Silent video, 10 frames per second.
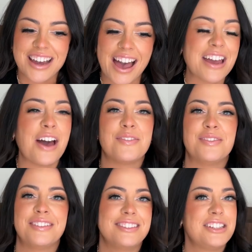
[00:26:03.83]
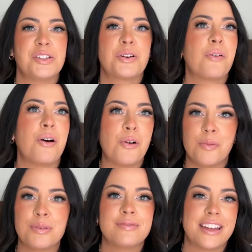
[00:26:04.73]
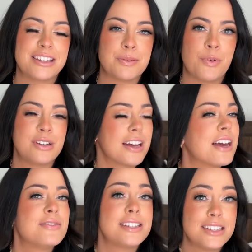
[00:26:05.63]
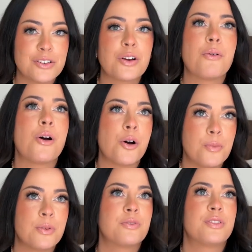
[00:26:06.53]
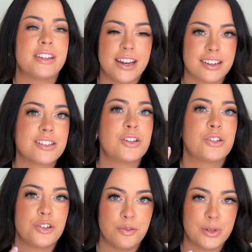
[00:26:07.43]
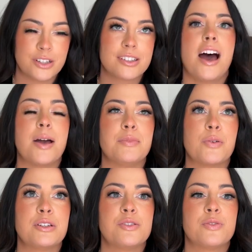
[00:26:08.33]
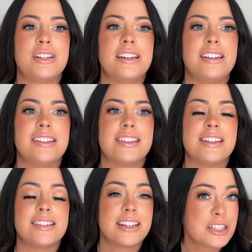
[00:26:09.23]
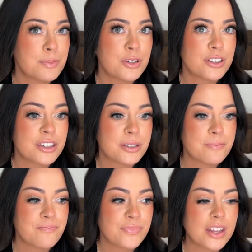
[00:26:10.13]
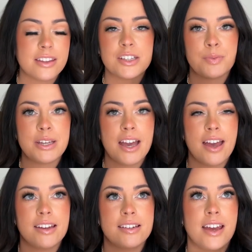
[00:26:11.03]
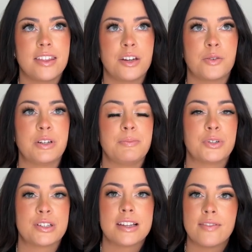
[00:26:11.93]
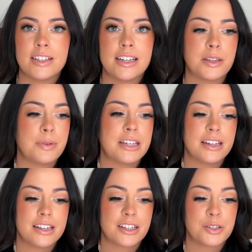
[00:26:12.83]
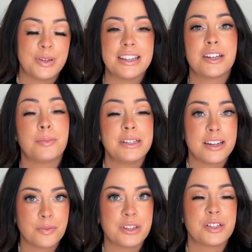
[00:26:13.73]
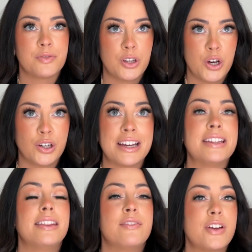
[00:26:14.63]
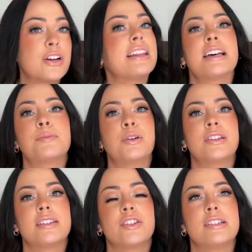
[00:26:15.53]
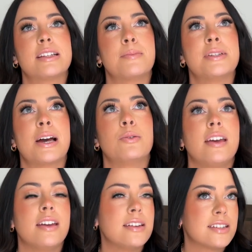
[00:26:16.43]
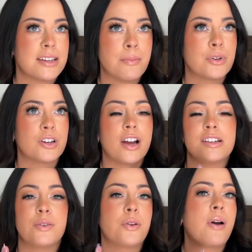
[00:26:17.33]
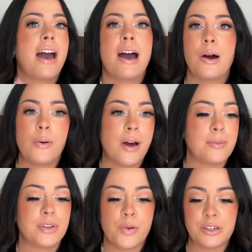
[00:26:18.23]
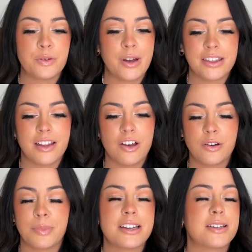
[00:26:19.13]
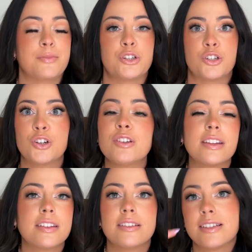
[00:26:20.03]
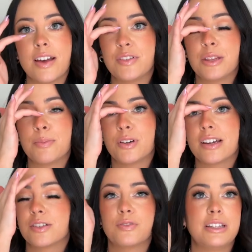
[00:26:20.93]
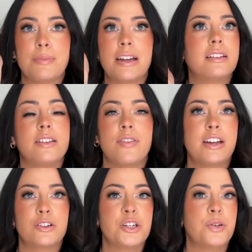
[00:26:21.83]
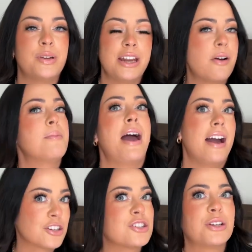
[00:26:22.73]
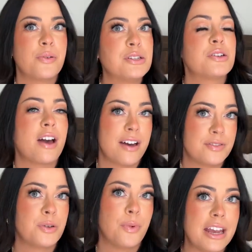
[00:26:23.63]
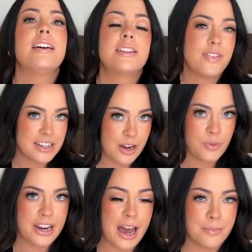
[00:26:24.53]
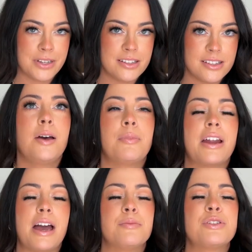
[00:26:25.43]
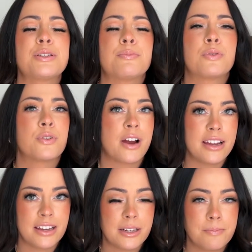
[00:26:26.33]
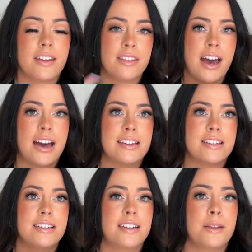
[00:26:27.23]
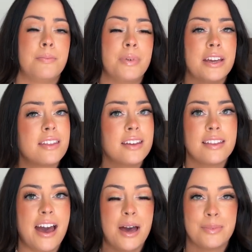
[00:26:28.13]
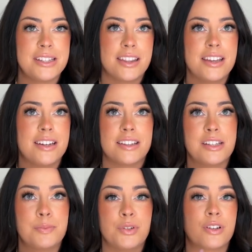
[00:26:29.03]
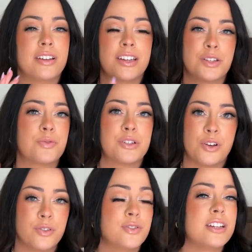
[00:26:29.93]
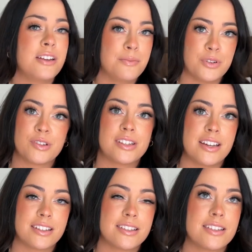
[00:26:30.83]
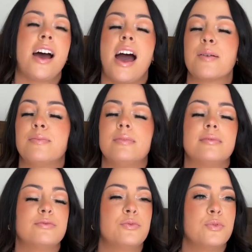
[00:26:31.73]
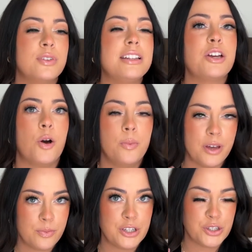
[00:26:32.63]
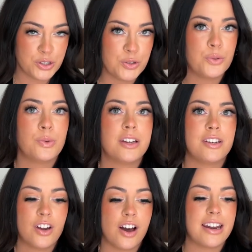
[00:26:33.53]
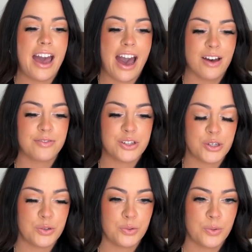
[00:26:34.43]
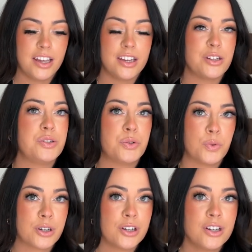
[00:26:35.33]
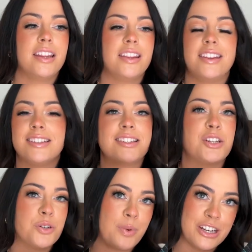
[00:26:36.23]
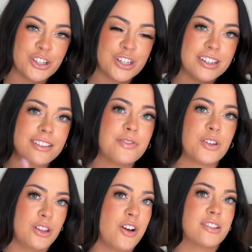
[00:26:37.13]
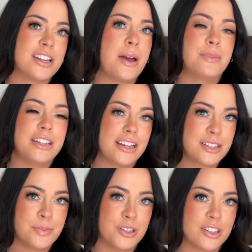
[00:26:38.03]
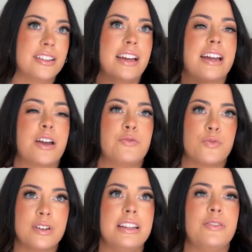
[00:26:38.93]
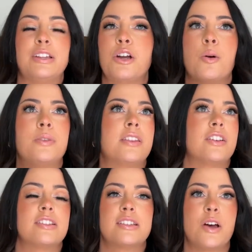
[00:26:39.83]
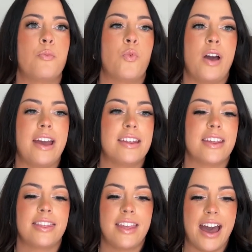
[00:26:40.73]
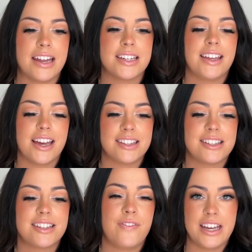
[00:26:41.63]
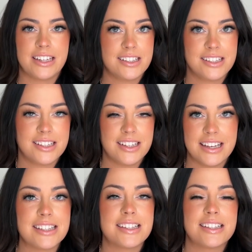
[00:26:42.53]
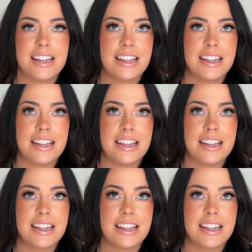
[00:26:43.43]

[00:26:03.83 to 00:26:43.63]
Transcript: i have zero hope at this point i have zero hope for the next two books i'm going to read the sixth book this weekend and then i'll read book seven at the beginning of next week and then i'll be done with this vlog and then the very last book in the series comes out in december i don't know how i'm going to wait that long because i'm sure that the seventh book has a really bad cliffhanger too and now i'm actually going to have to wait to find out what happens but i'm just praying that the big thing that happens at the end of this book gets resolved in book six. I really hope that we do not have to endure this situation for a long time in the next book. Like, I really, really hope that there's some way that that gets fixed. It's